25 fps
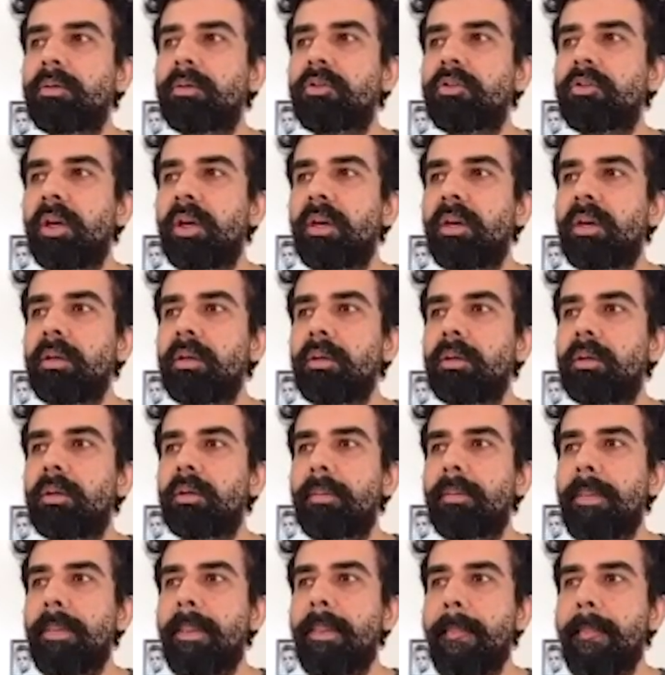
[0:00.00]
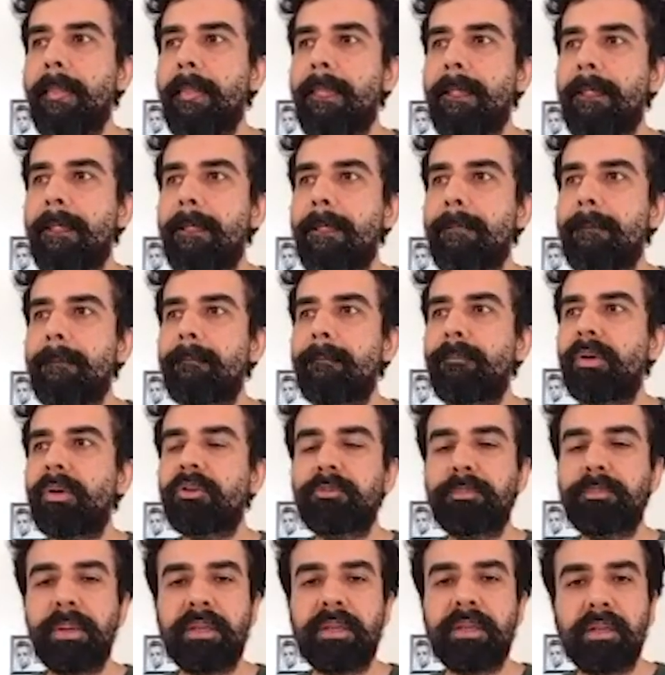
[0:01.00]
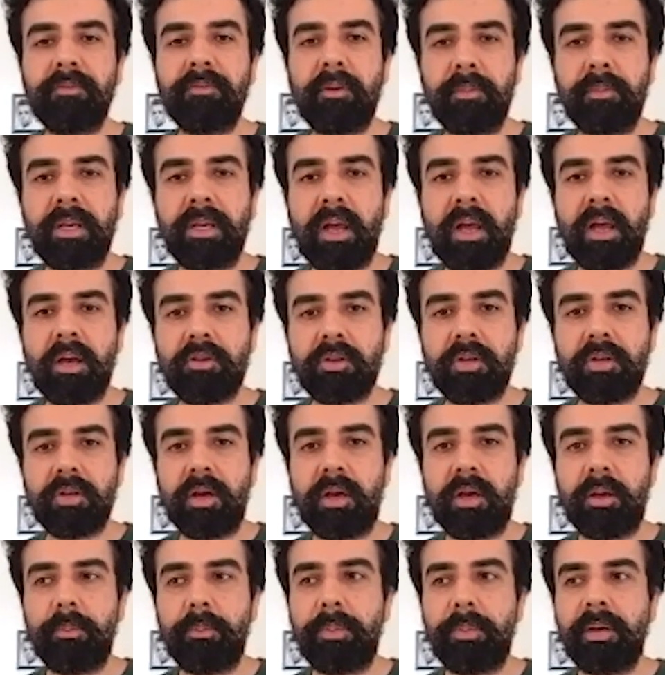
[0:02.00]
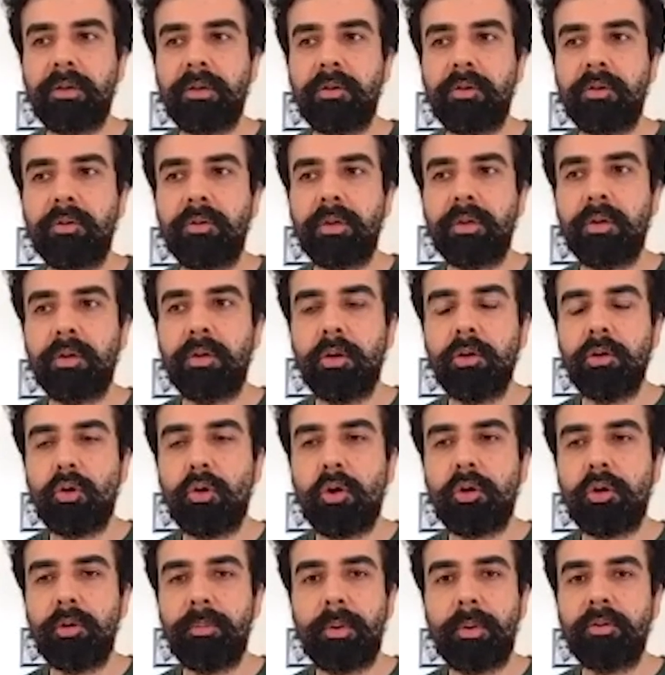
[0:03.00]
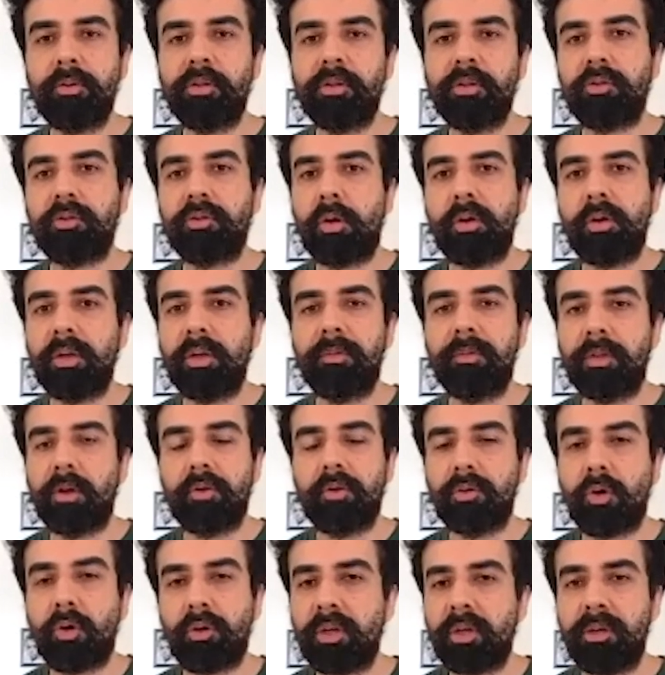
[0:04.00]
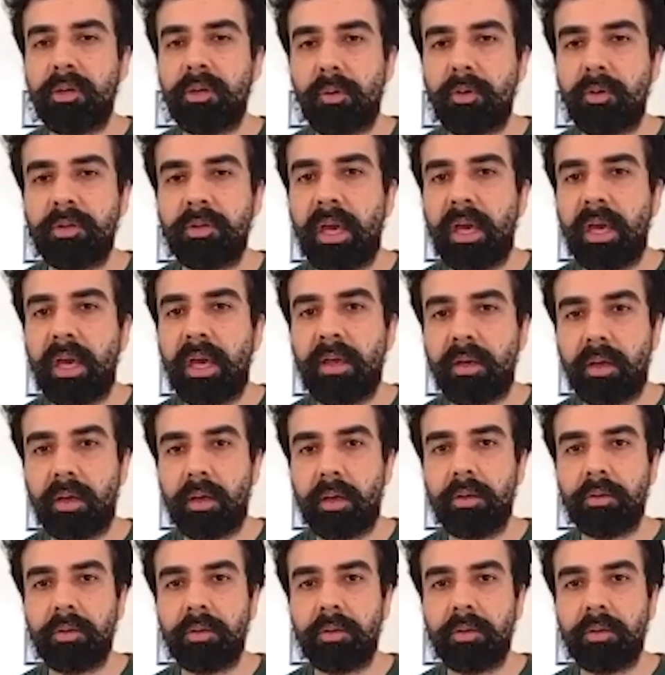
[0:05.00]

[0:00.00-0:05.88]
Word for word: chahe perspective Abhilash ka hai, but you cannot talk about the story without talking about Dhairya.